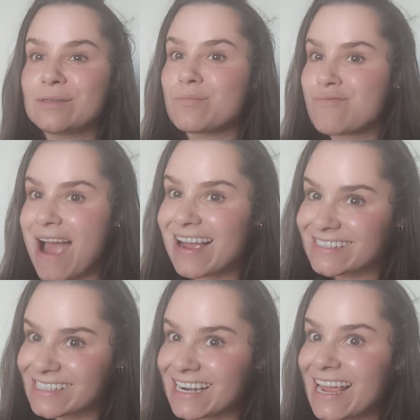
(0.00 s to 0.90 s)

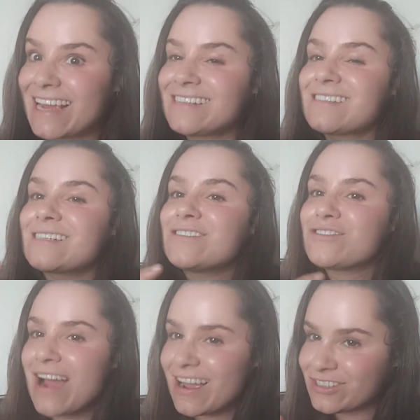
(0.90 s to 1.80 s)
Braxton Hicks
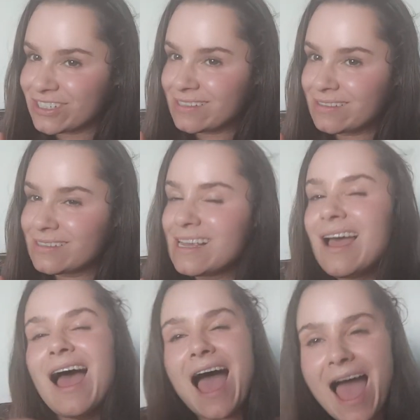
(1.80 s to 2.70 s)
contractions
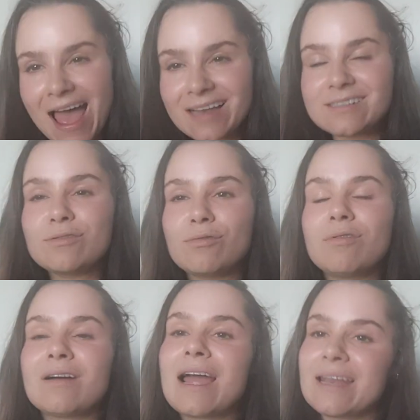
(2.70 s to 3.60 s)
and
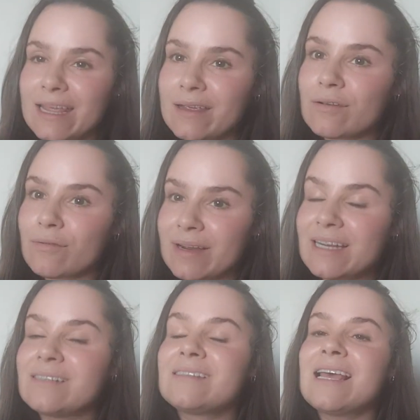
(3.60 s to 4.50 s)
or an
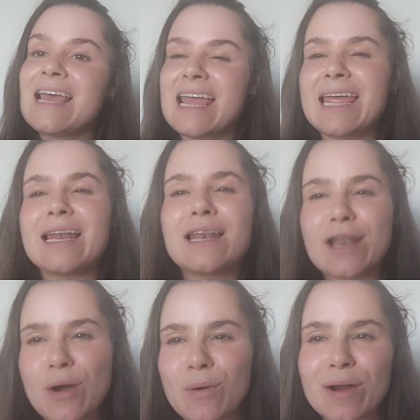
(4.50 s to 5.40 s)
increase in
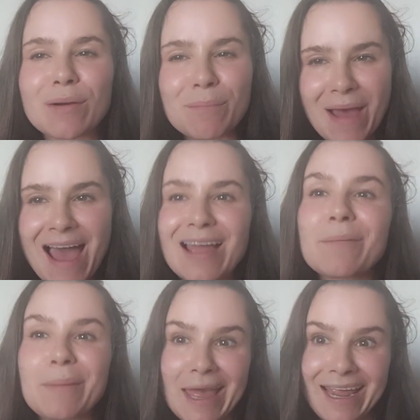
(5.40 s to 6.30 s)
lower back
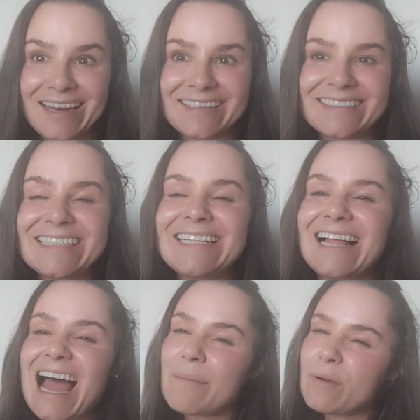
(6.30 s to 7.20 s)
pain.
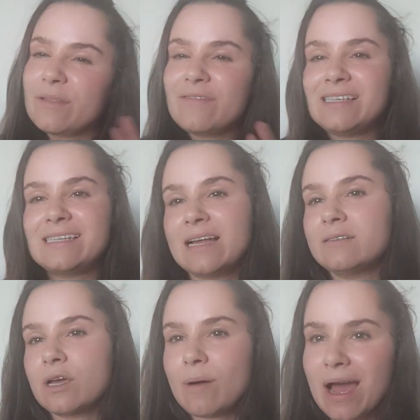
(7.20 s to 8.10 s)
And both of these tend to
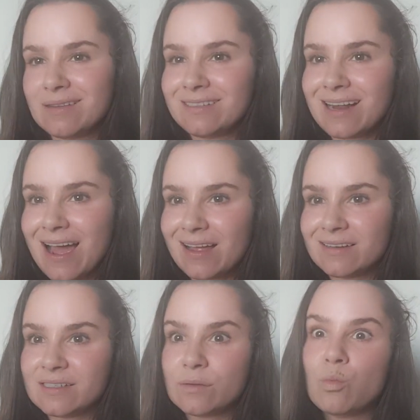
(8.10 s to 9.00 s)
go hand in
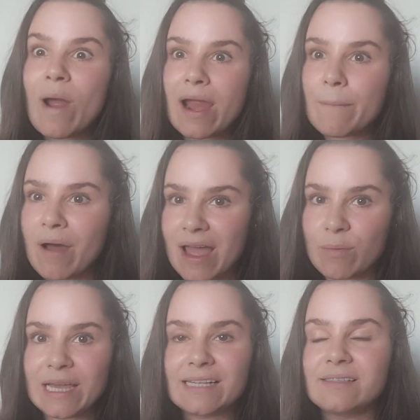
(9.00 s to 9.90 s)
hand, whereby
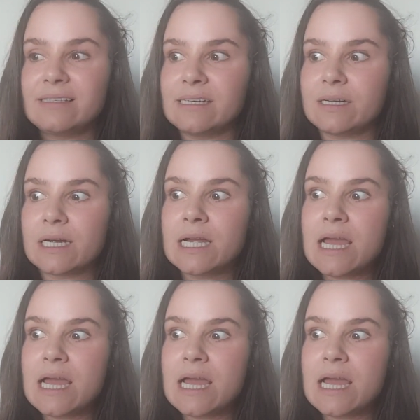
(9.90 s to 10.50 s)
we consider